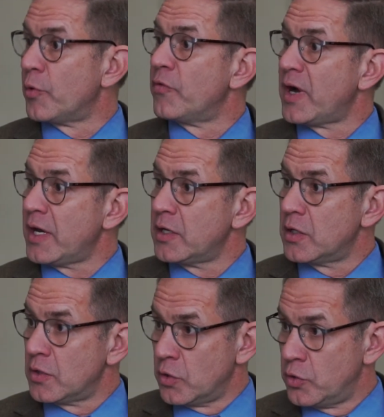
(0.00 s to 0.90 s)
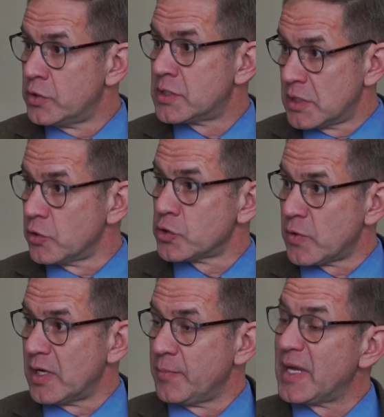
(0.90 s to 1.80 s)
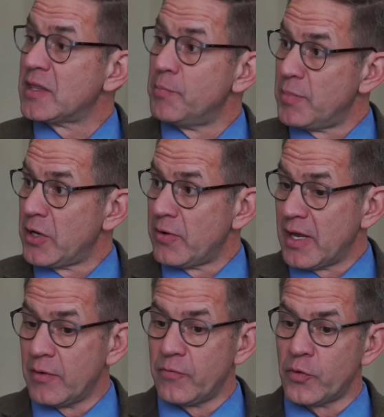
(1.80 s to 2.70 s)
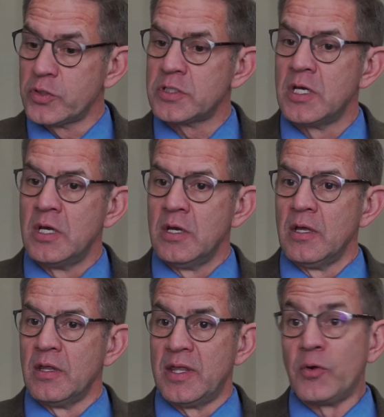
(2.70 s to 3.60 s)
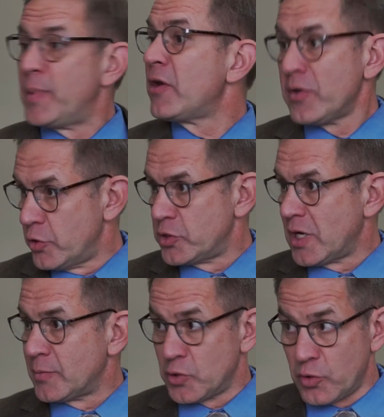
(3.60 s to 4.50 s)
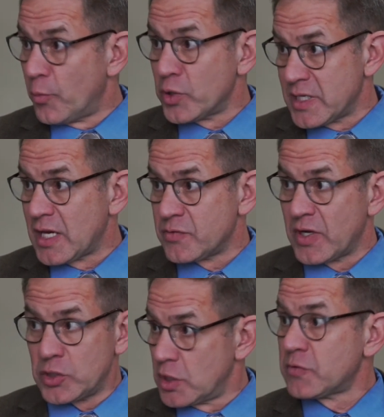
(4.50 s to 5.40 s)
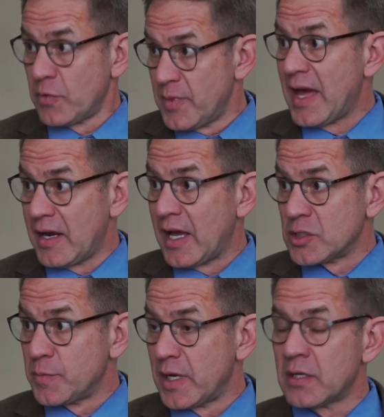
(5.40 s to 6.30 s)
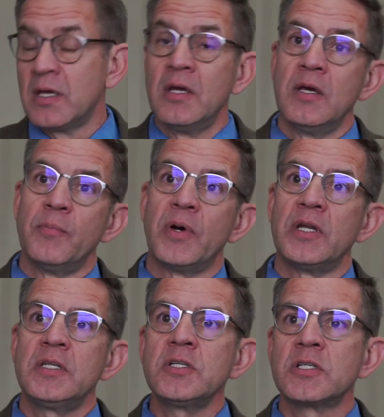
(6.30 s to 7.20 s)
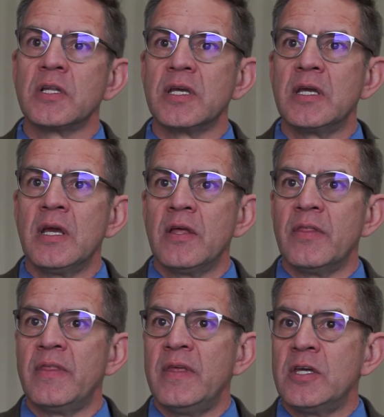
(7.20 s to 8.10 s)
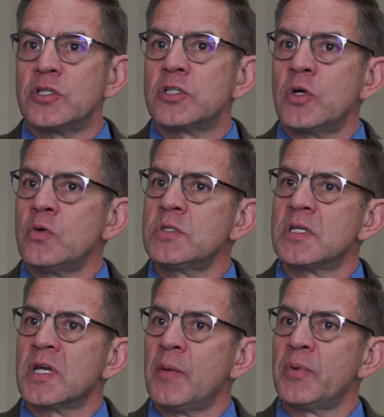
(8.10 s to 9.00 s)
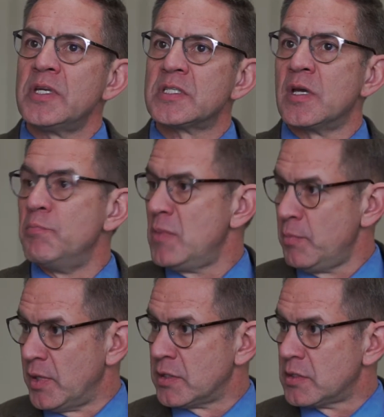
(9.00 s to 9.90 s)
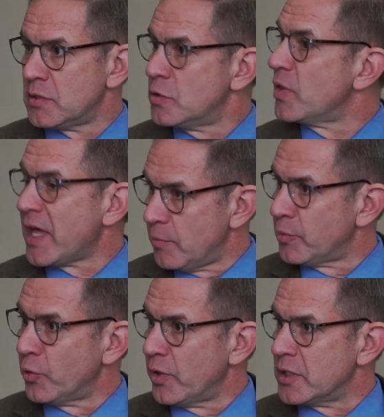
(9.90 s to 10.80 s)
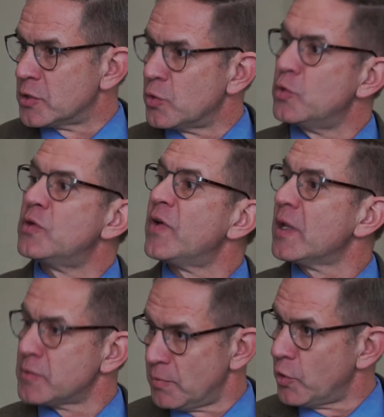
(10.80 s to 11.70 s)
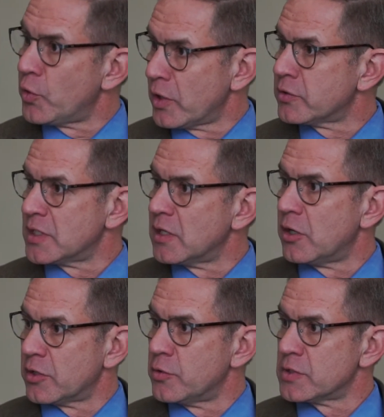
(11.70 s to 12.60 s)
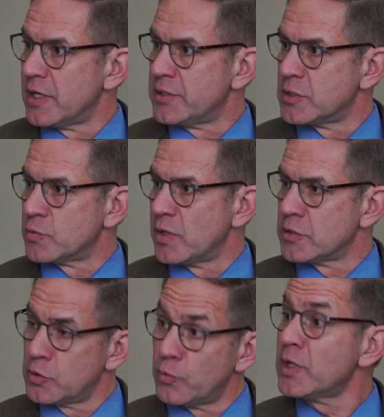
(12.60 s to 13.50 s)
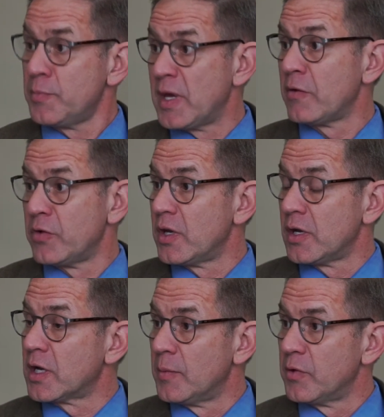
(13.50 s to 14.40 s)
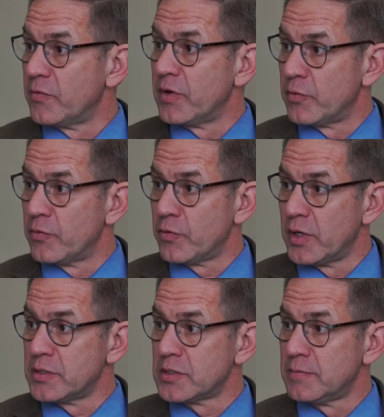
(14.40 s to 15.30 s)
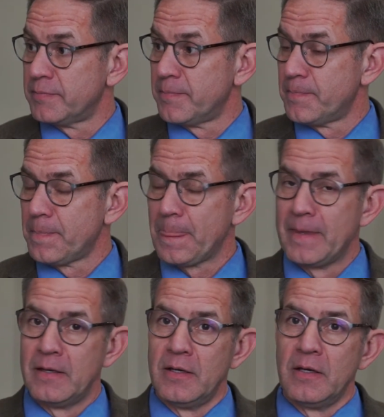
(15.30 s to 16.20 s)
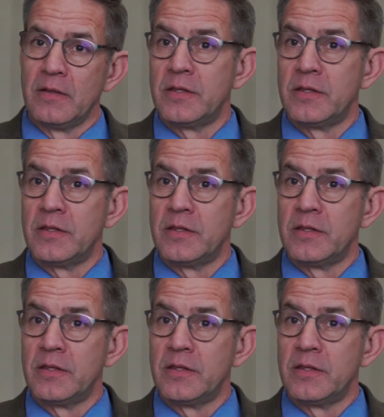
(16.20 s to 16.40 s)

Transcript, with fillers: or provide good skills training, make them better at it. First, they're better at their job, so they're more satisfied just from that mm-hmm. aspect. Mm-hmm. But additionally, it shows the company's commitment to that employee. So you develop some loyalty along those lines as well. So you really benefit on a couple of different fronts. Right. That's amazing.